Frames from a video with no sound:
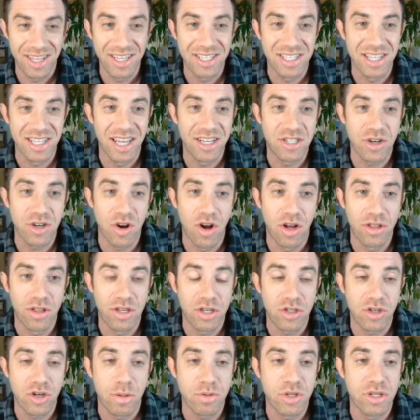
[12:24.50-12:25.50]
links are all in the
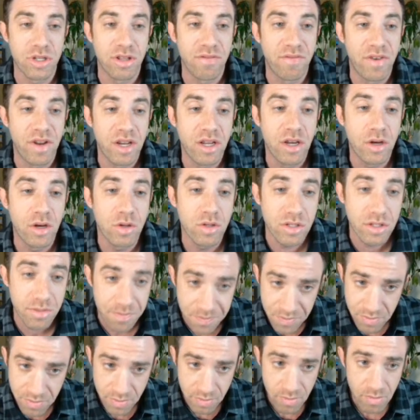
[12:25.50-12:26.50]
description of the videos.
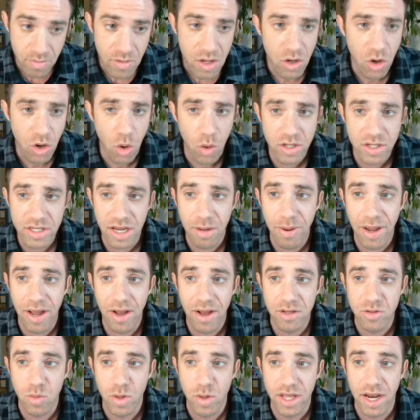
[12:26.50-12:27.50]
Courtside Pal
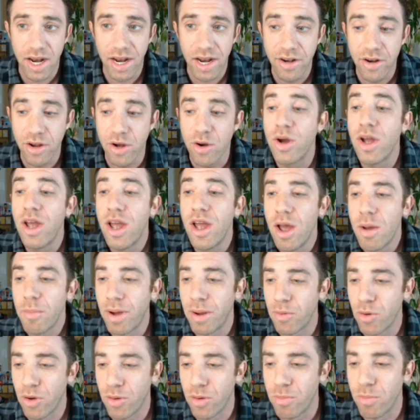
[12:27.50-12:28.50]
is one that I know.
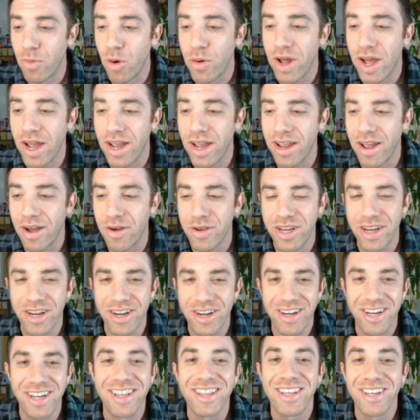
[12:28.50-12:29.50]
My boy Modai out
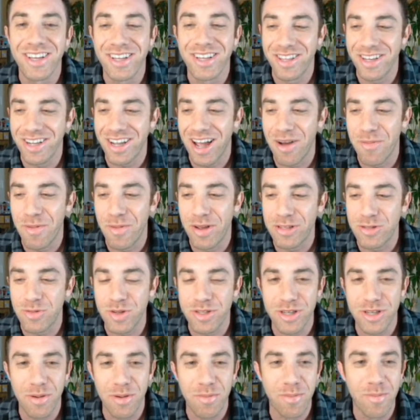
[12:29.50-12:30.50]
here in the comments.
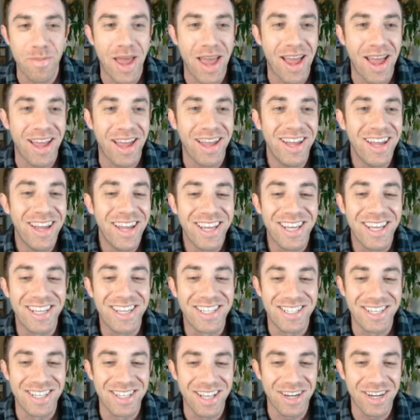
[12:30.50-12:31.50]
What's up, Matt?
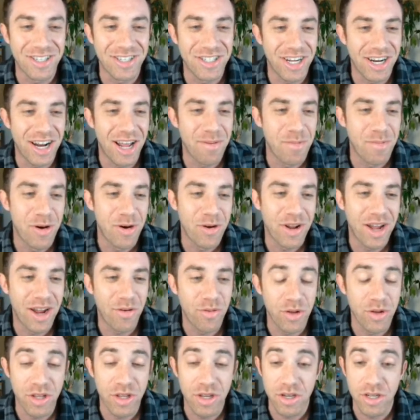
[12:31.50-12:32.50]
He's in there. Jedi Modai,
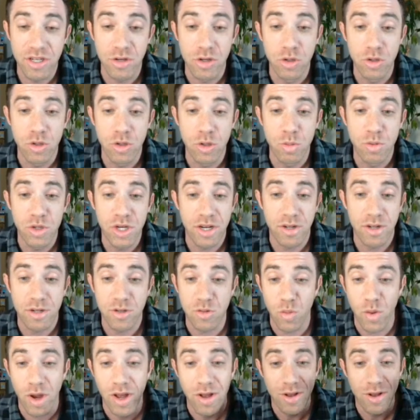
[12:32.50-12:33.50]
really good YouTube channel as
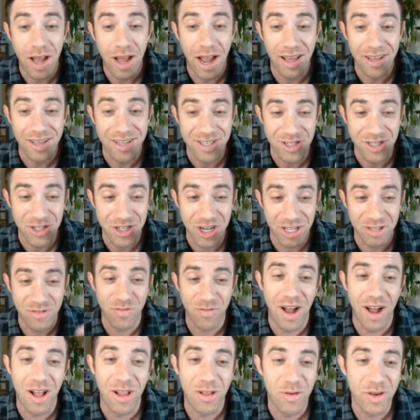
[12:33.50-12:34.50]
well. Highly suggest
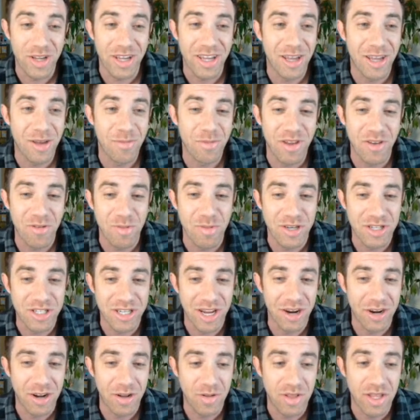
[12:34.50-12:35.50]
following him. Give him a
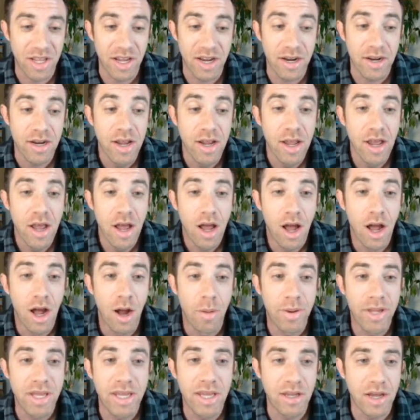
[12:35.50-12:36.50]
shout out there.
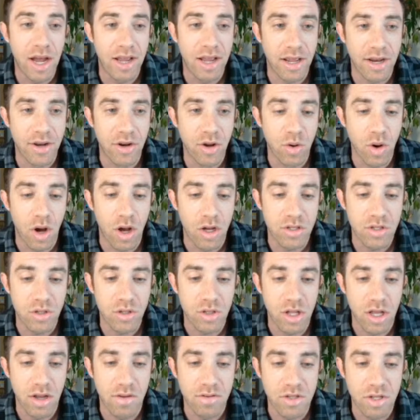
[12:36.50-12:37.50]
But he, I know, also
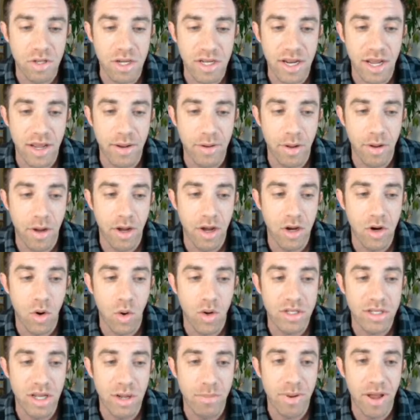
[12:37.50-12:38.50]
loves looking at
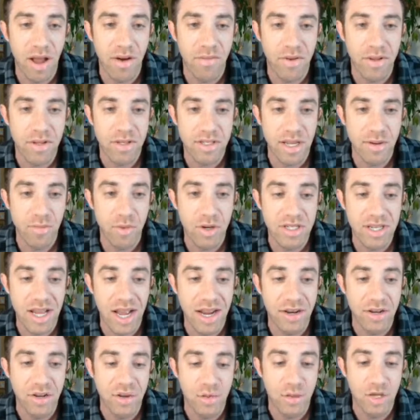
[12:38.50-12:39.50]
Courtside Pal for the same reason
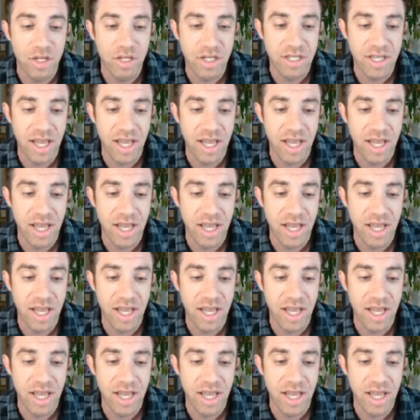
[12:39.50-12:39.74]
I do, which is